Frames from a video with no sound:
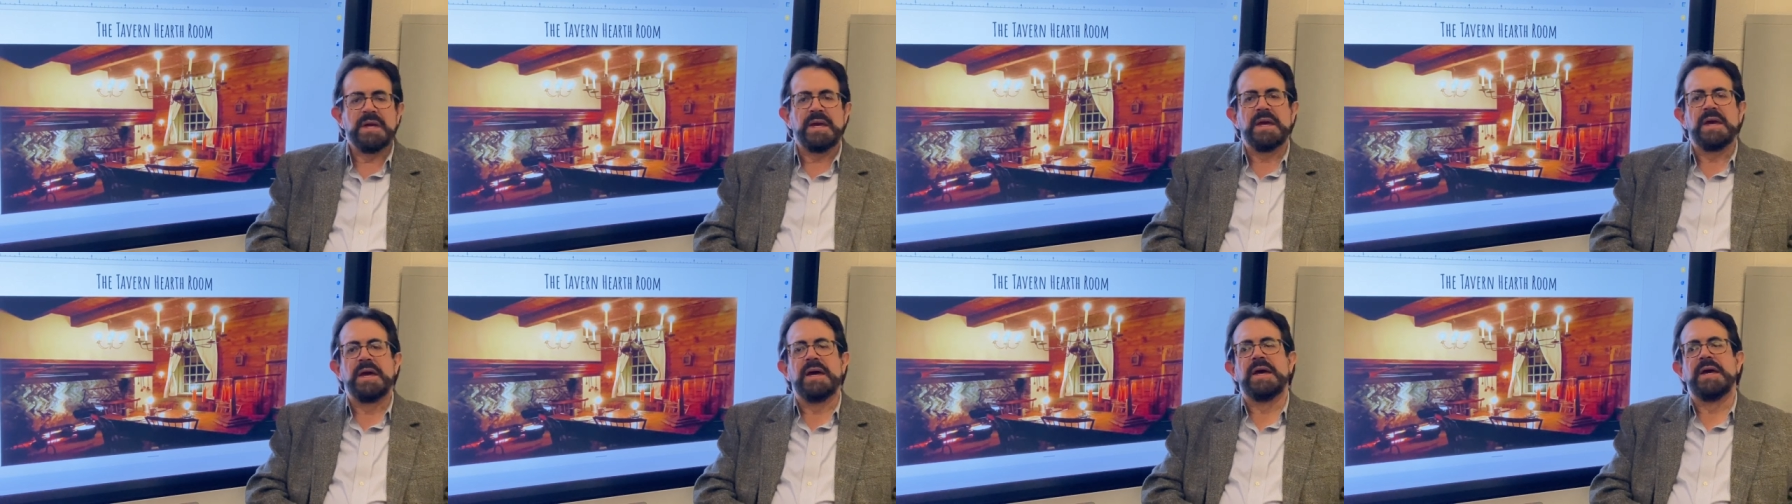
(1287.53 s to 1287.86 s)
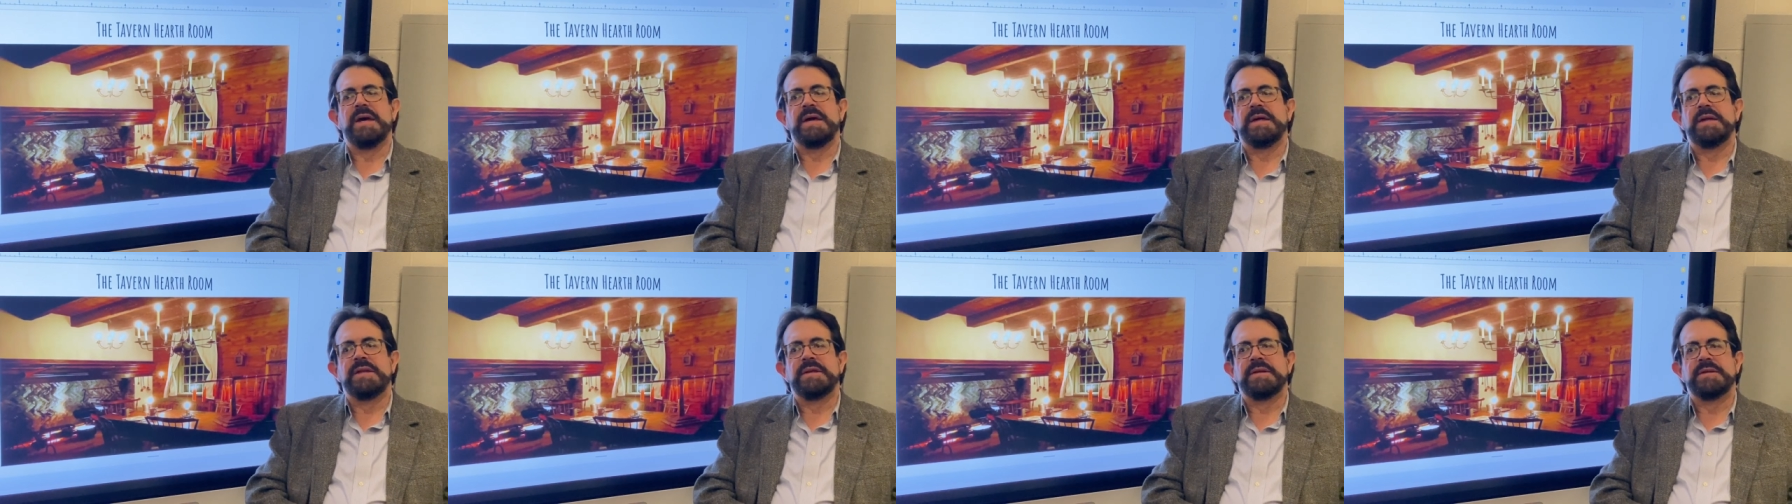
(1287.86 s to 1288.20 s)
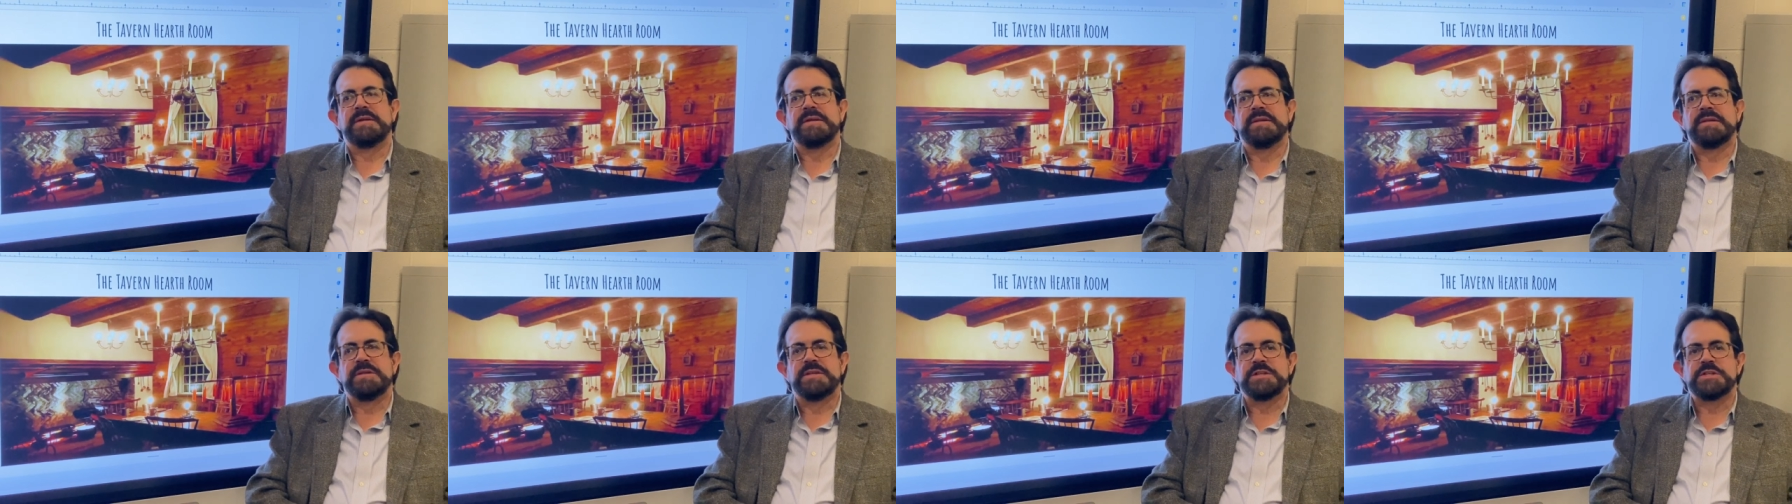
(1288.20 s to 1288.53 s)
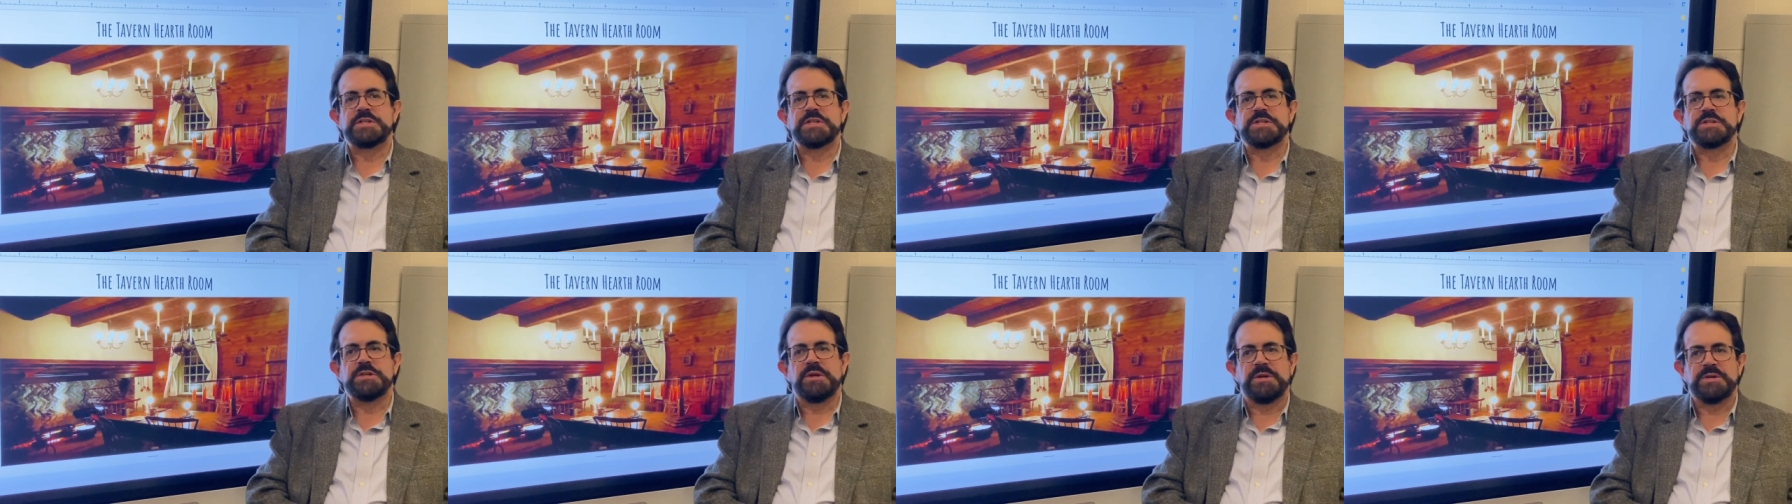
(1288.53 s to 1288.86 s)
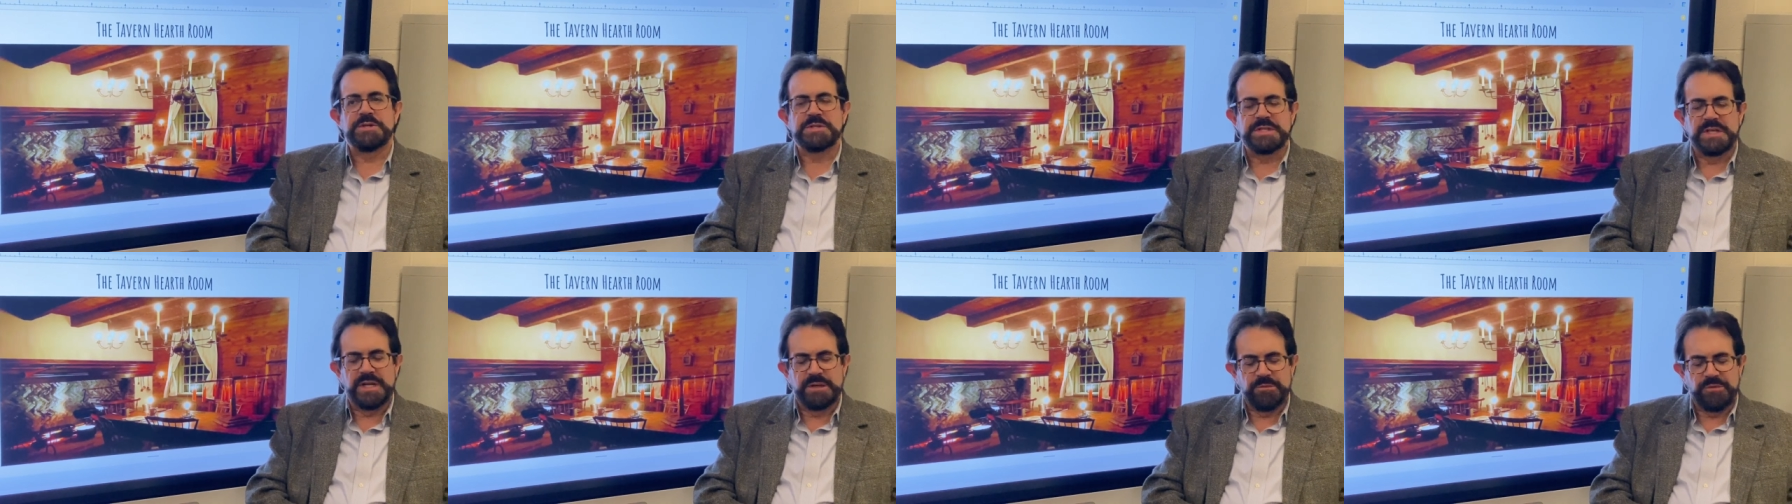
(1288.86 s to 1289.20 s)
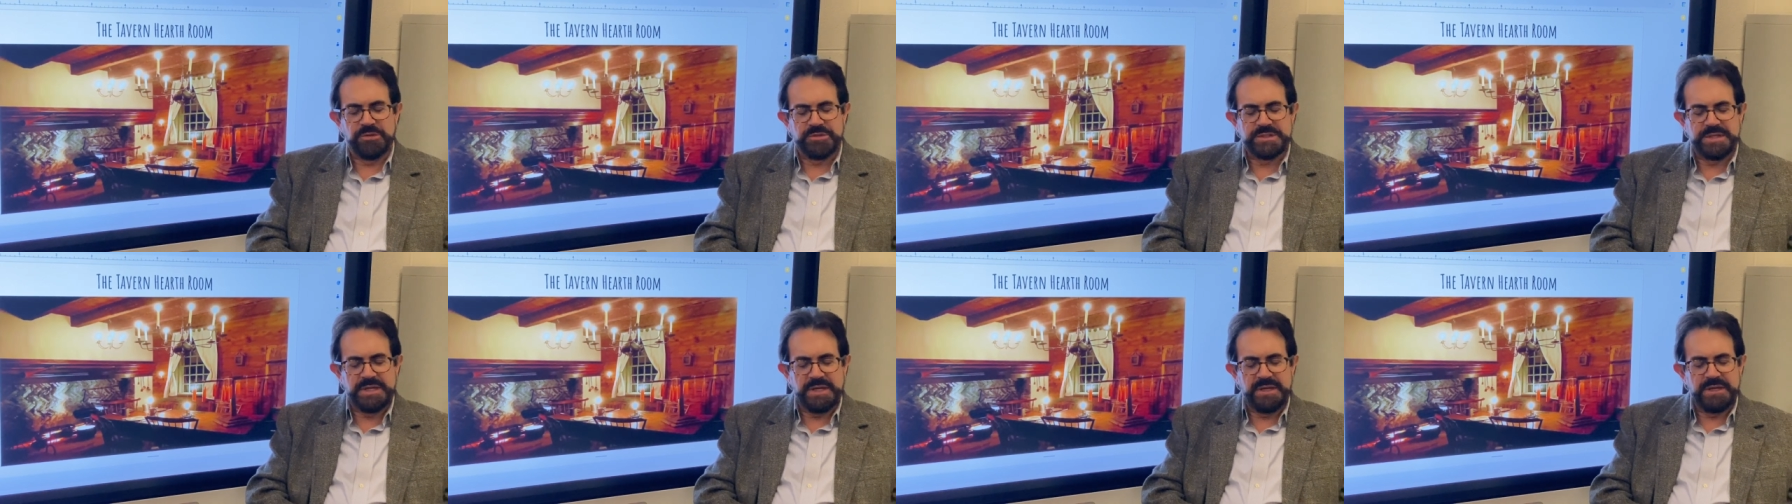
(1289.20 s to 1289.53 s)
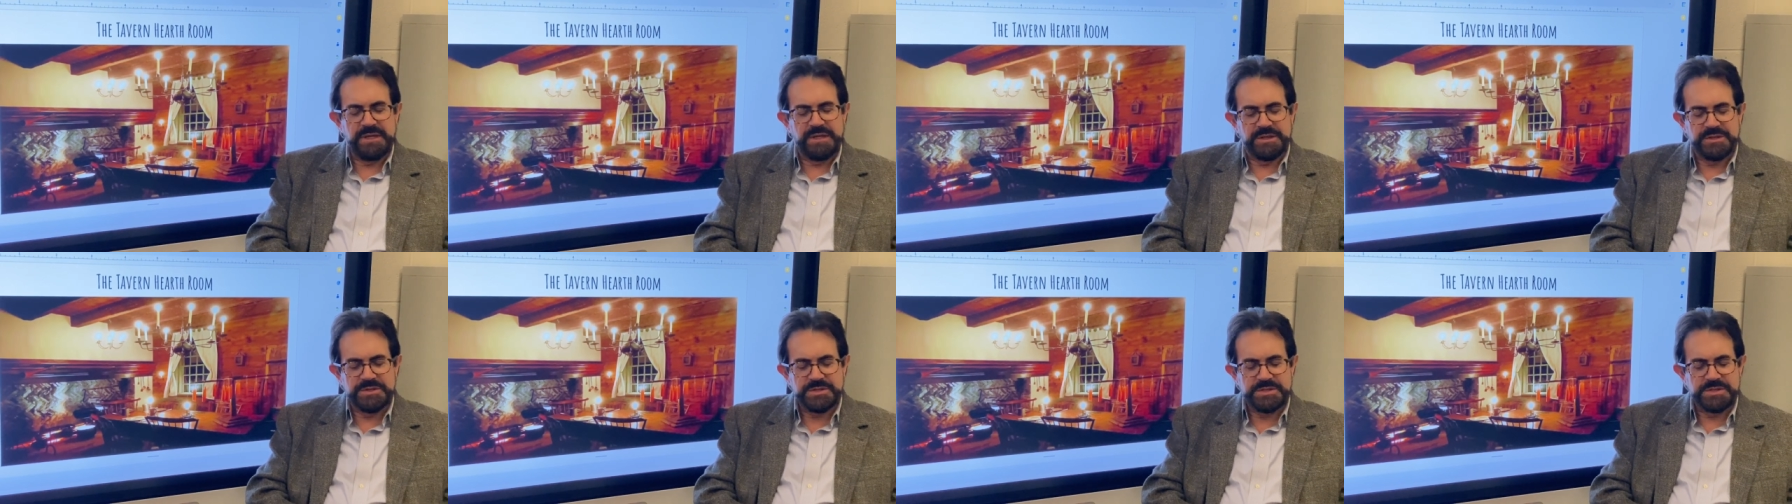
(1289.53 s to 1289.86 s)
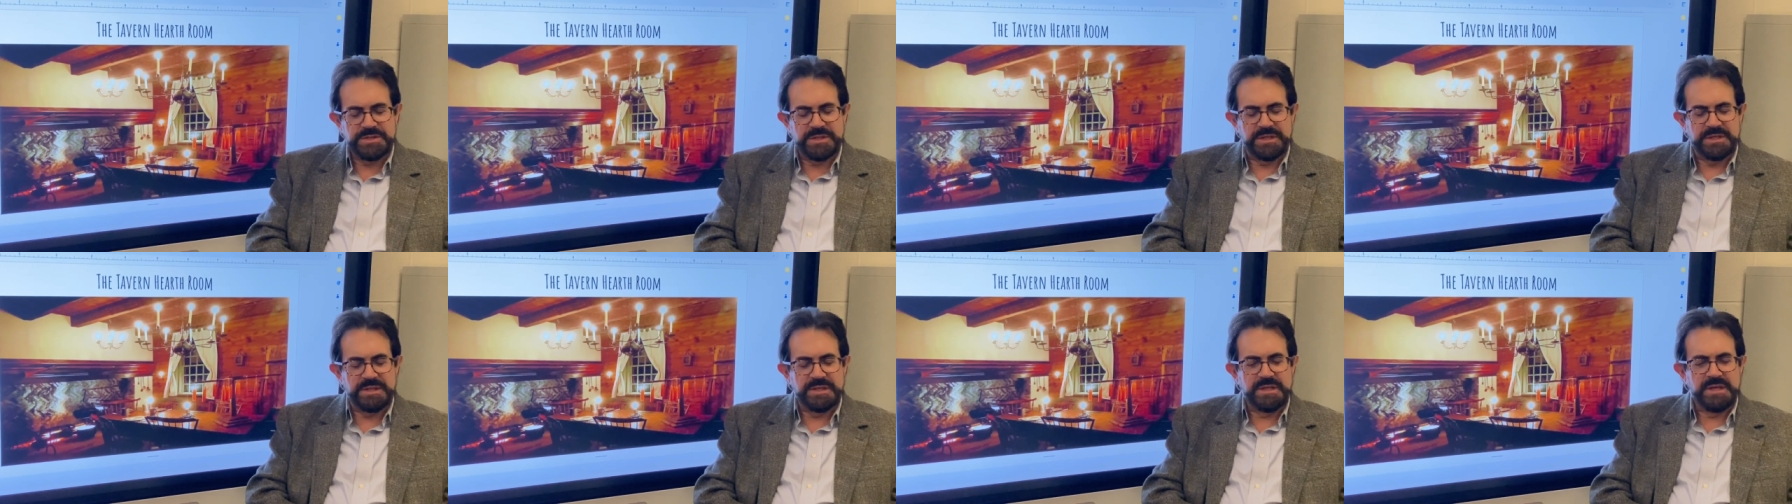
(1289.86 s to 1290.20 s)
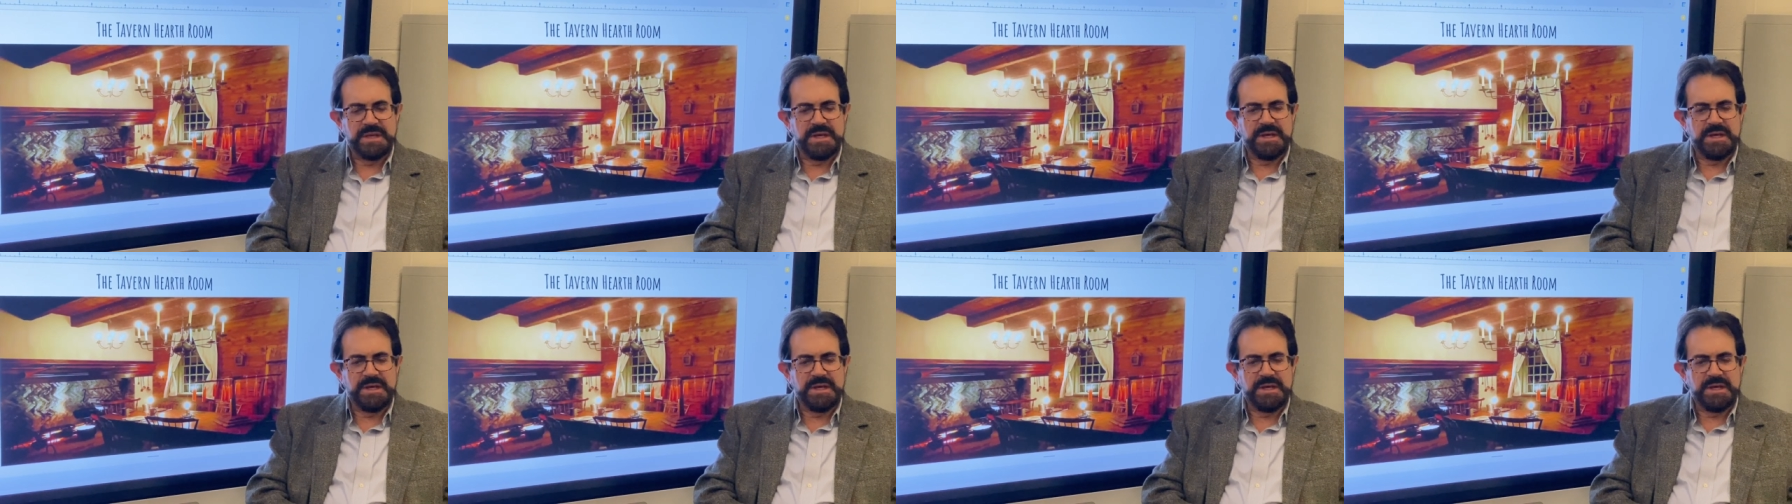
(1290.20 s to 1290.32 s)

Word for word: and this is all simultaneous that